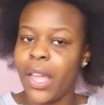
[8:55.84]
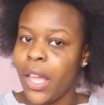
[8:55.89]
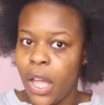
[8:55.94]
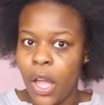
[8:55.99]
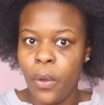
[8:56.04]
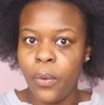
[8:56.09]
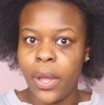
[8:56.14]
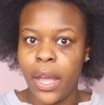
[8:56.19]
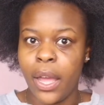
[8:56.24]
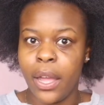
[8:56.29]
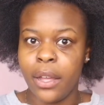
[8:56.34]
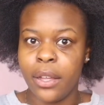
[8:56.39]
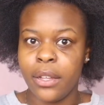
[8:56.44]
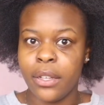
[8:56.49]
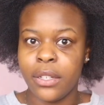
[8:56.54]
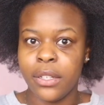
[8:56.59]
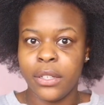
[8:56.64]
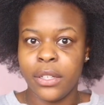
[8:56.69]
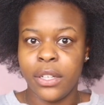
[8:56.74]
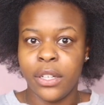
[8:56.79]
Okay.
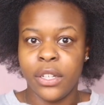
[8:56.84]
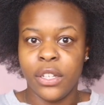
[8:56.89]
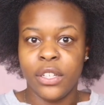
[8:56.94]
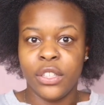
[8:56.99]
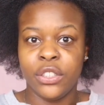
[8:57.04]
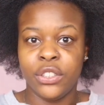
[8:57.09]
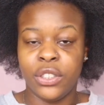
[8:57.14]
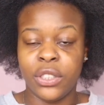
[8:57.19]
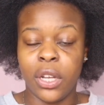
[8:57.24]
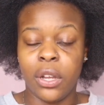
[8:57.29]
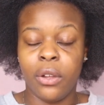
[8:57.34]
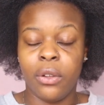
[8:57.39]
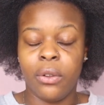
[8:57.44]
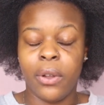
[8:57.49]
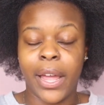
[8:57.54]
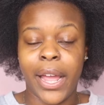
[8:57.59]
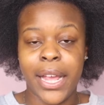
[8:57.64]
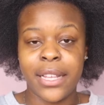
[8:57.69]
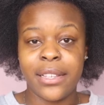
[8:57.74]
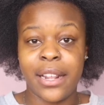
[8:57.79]
So
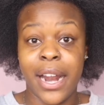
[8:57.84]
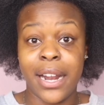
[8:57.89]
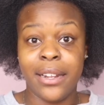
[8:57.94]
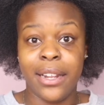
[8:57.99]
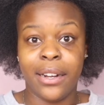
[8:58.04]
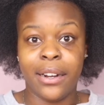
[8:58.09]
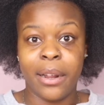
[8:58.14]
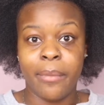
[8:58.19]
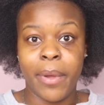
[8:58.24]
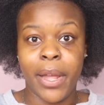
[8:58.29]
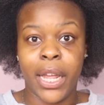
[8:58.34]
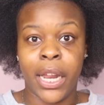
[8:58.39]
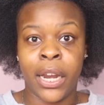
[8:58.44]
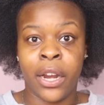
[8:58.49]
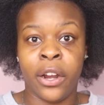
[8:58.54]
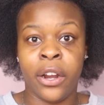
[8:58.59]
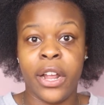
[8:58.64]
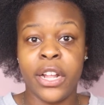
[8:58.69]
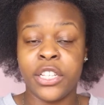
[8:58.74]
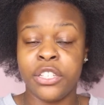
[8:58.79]
like I said, I did cut my
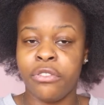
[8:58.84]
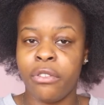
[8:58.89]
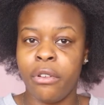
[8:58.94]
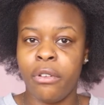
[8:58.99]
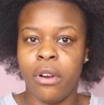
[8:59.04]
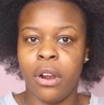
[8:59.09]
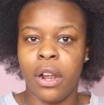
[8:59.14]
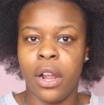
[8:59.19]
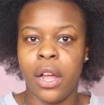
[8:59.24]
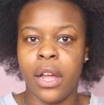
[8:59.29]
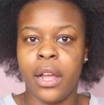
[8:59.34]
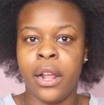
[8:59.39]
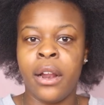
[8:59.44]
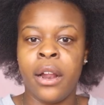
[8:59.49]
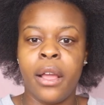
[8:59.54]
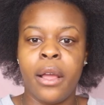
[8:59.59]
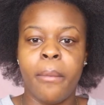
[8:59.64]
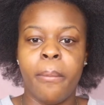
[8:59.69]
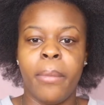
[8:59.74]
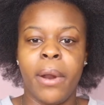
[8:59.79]
hair. It's grown a lot,
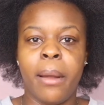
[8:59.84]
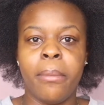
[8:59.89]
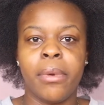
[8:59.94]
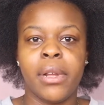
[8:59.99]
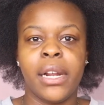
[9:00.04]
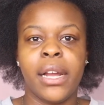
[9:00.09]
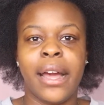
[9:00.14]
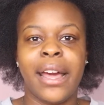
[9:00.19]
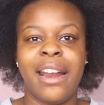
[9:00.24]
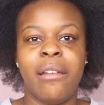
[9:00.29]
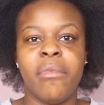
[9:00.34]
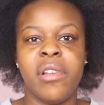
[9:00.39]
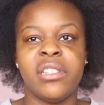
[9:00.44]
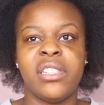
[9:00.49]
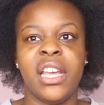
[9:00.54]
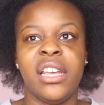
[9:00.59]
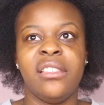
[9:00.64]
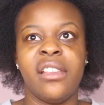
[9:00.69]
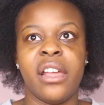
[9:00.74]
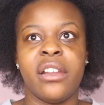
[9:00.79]
but I'm going to kind of
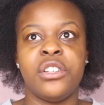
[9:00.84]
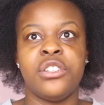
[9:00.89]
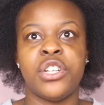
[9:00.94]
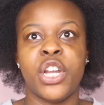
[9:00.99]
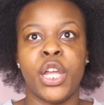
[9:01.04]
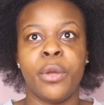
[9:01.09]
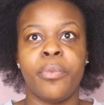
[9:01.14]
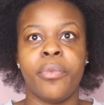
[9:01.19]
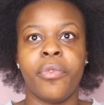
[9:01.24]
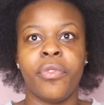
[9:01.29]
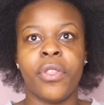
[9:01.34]
maintain that shape.